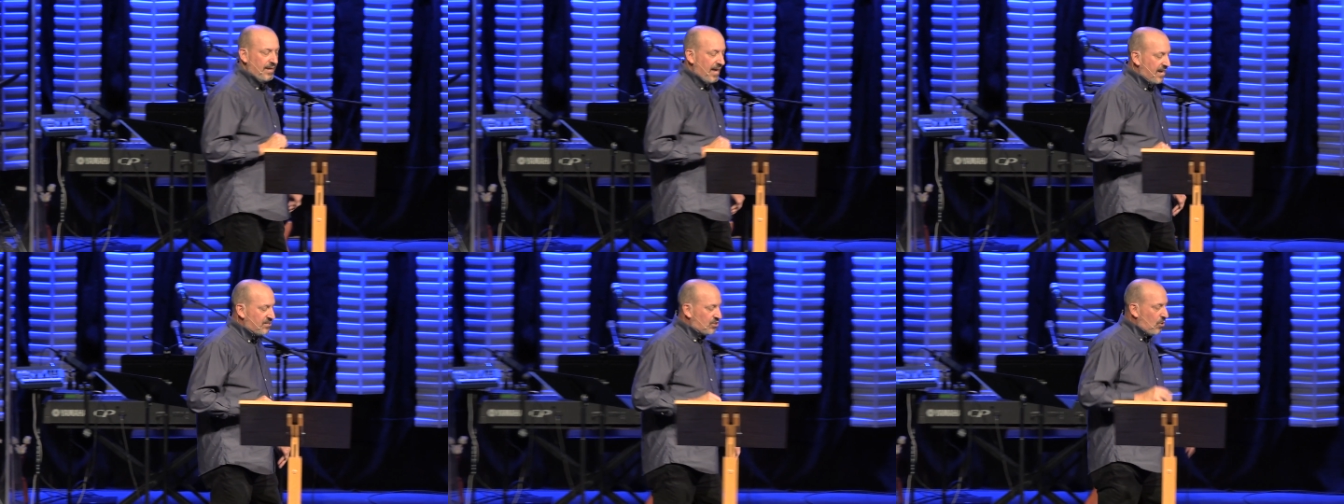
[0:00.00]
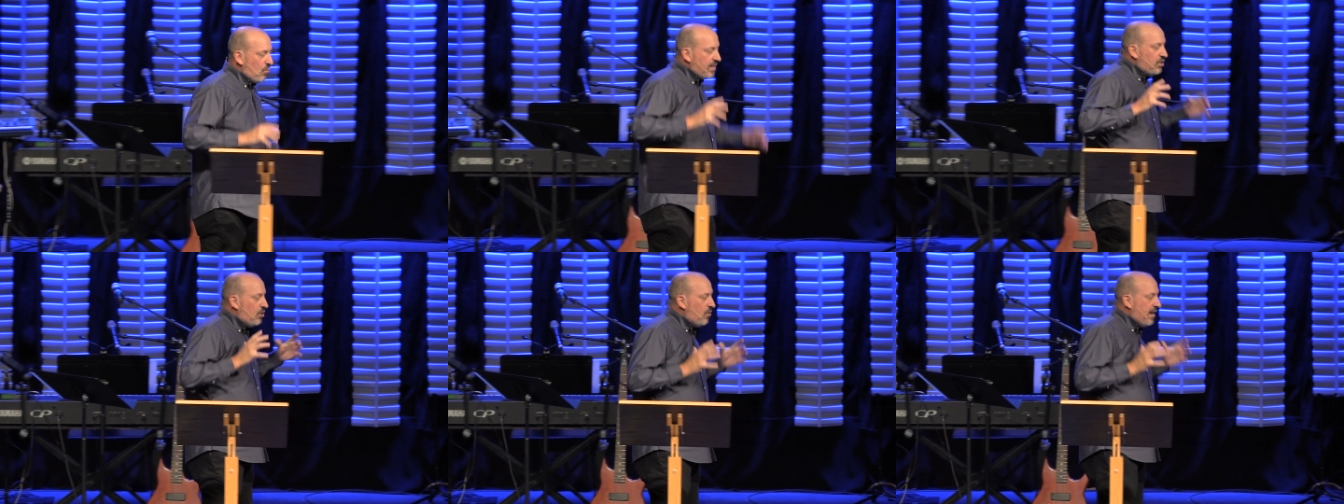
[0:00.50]
And so when
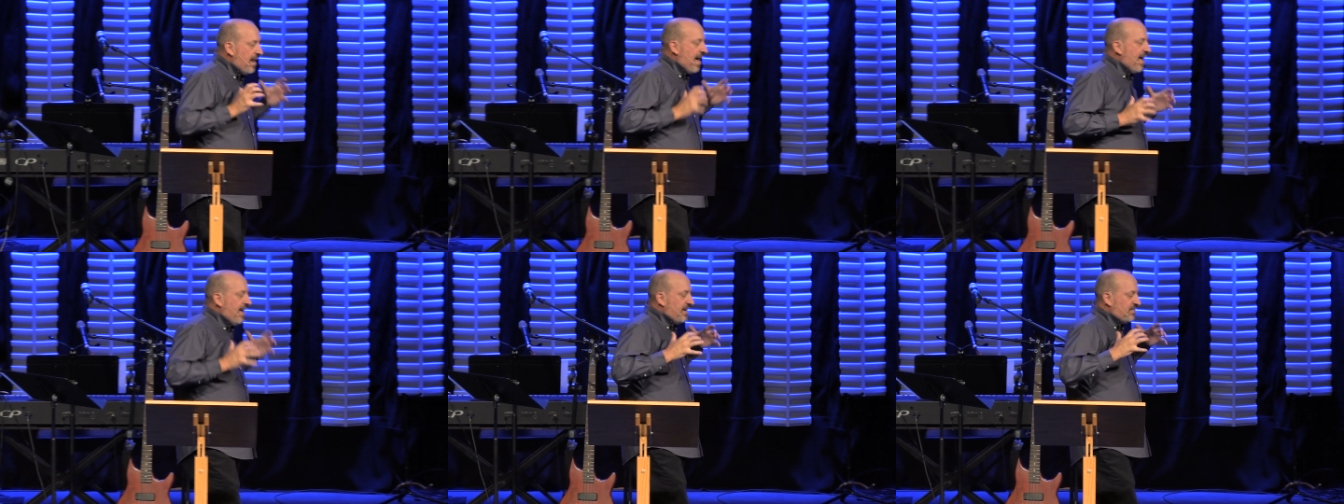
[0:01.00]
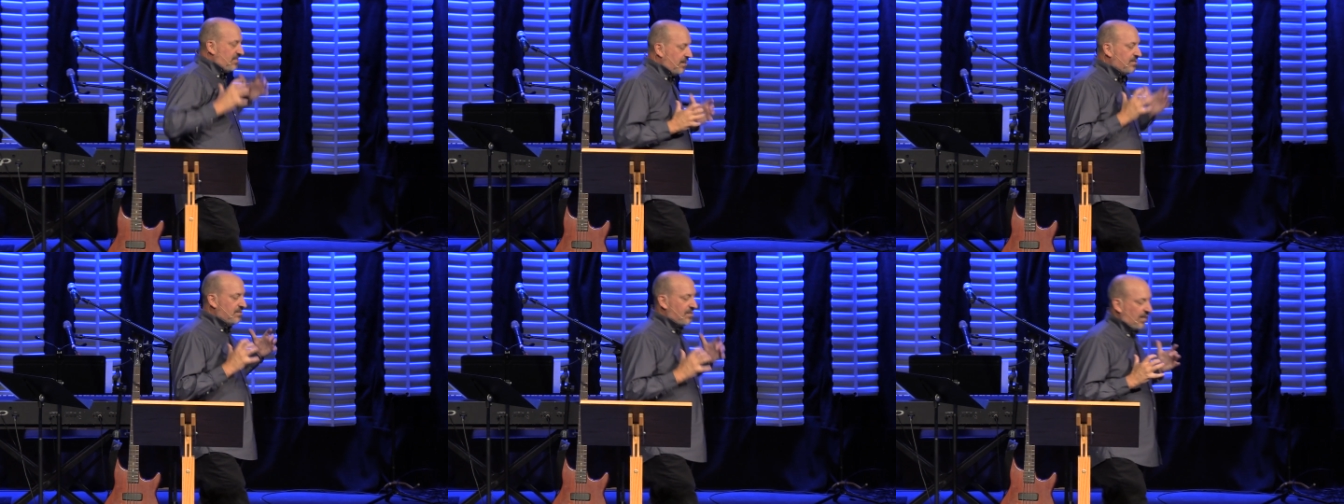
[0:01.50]
you and I, as
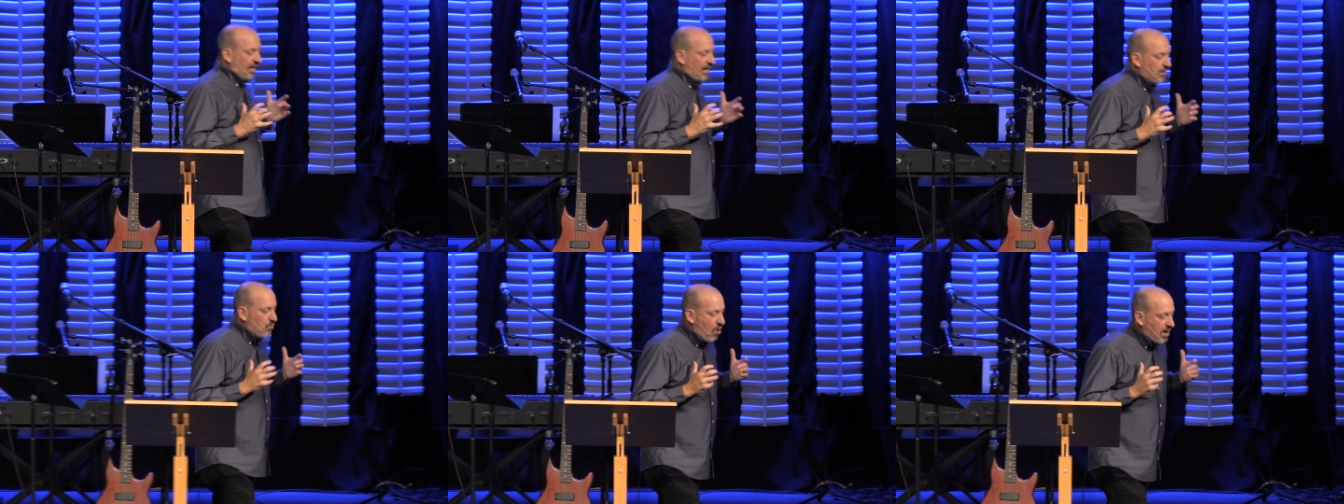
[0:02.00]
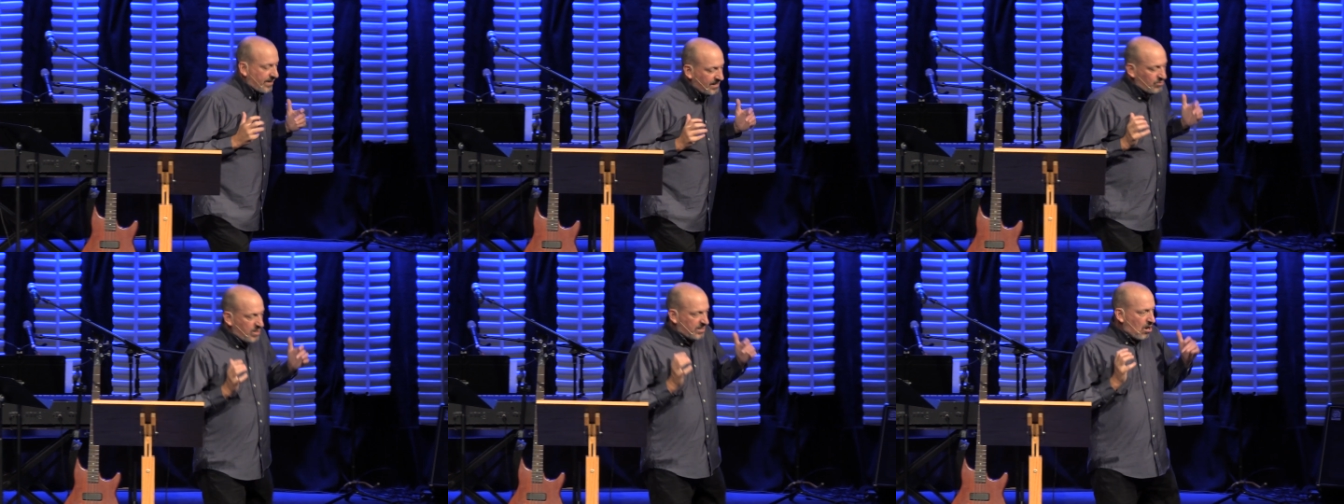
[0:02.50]
citizens of the kingdom, walk
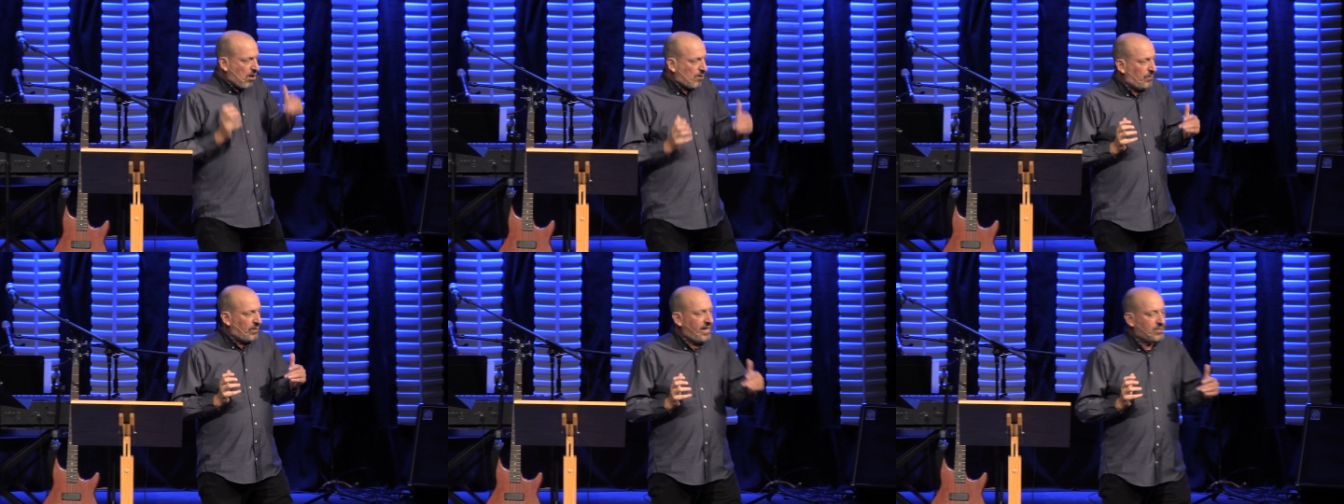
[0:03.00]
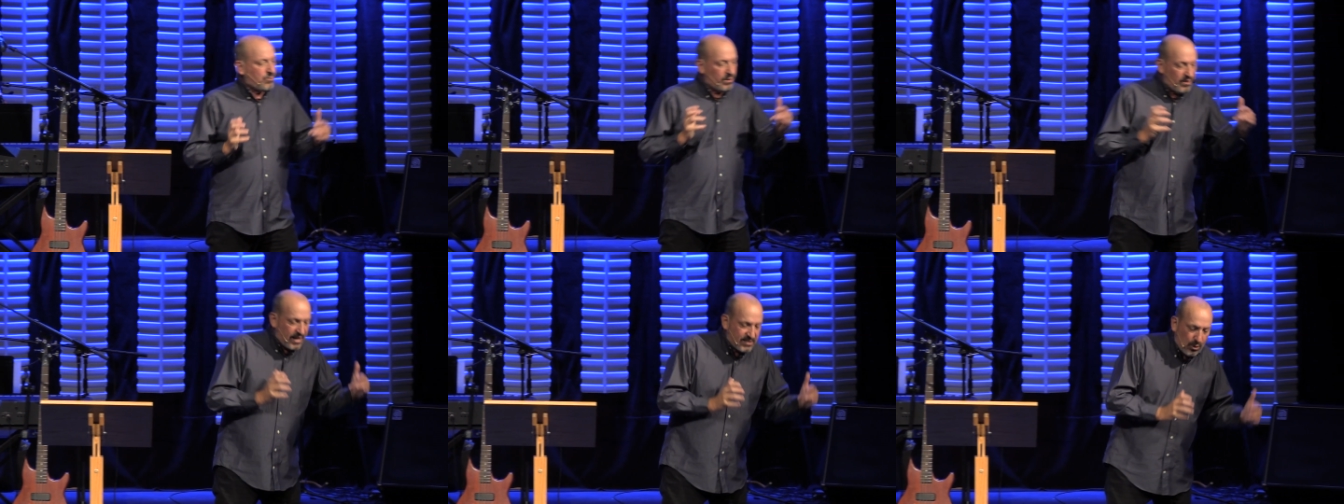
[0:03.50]
into a dark place,
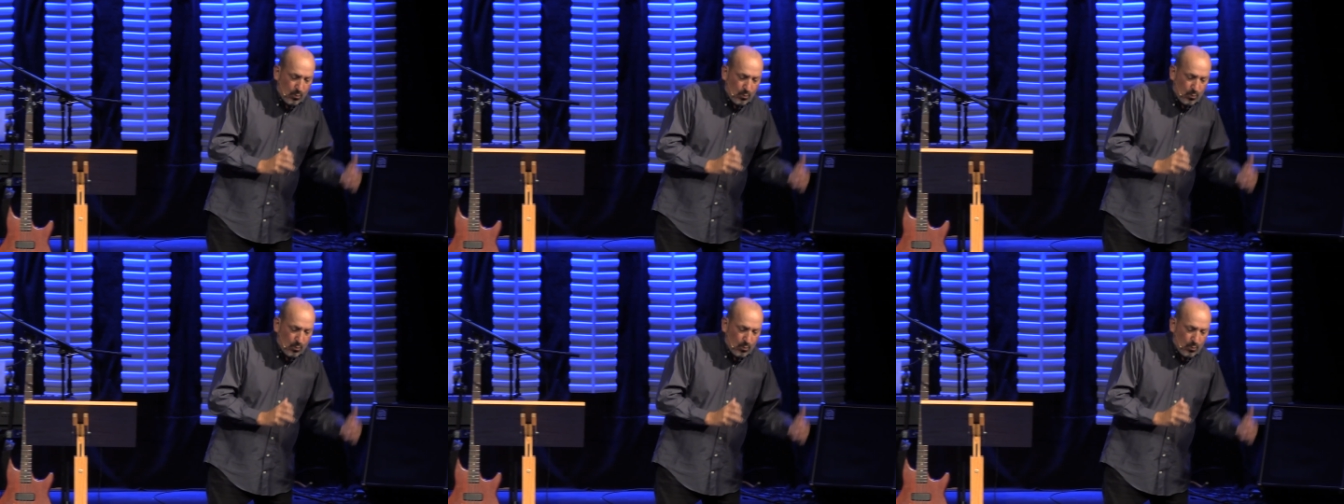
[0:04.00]
whether that's at